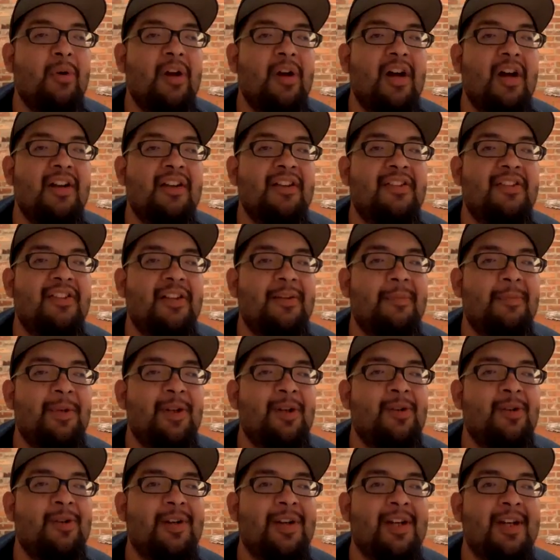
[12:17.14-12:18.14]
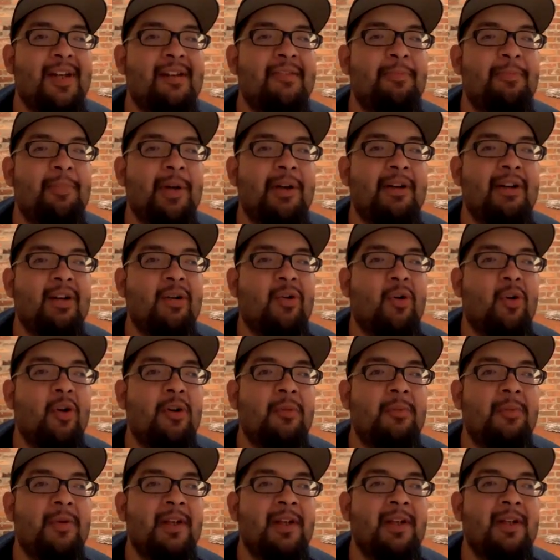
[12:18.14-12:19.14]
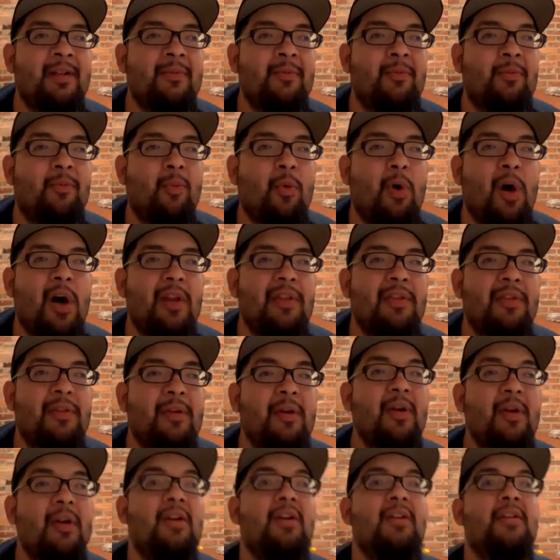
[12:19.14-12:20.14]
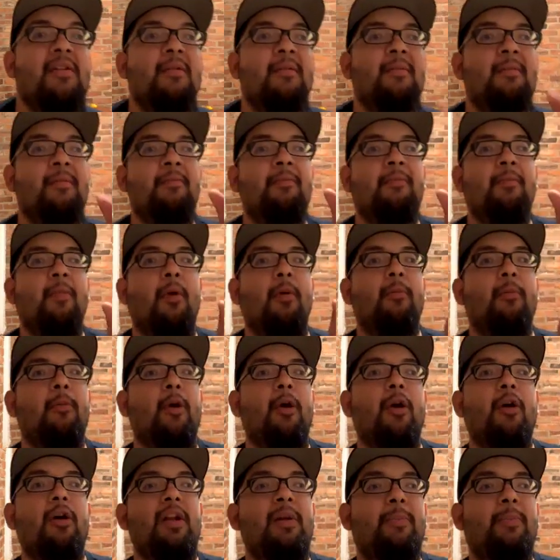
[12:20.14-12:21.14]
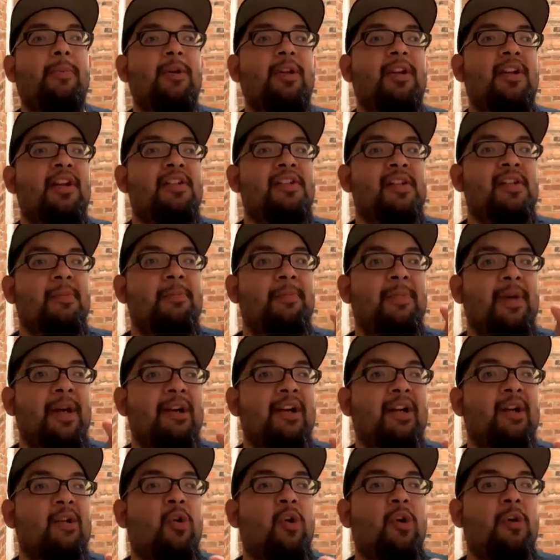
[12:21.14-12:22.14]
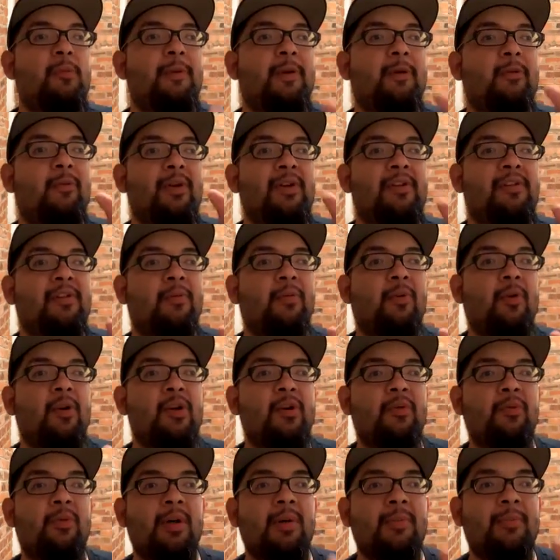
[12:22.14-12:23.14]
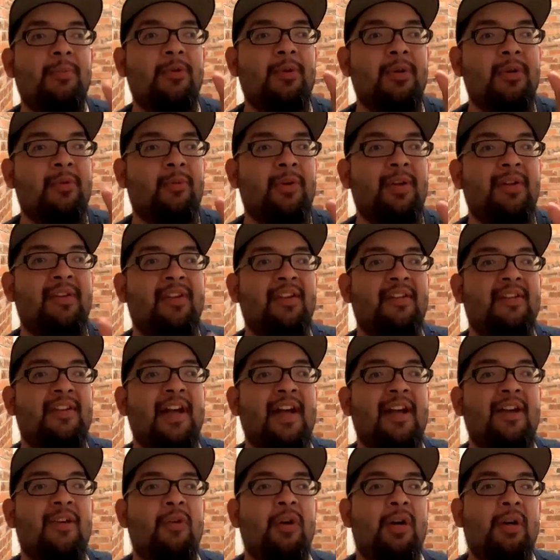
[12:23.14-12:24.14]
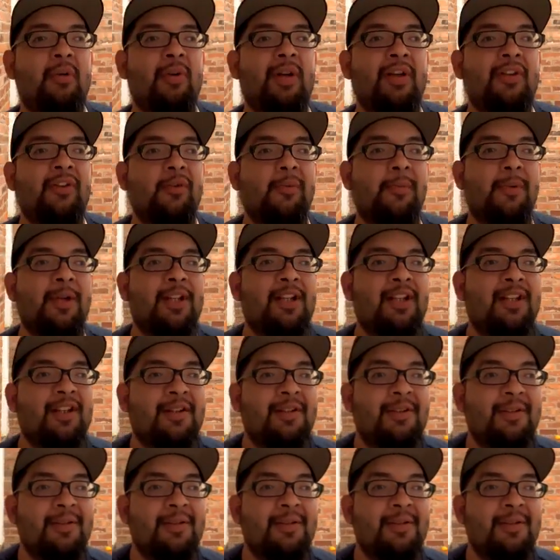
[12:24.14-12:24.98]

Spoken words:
honestly be okay if Baron Corbin won. Early prediction: Baron Corbin wins the Royal Rumble and wins the title at WrestleMania.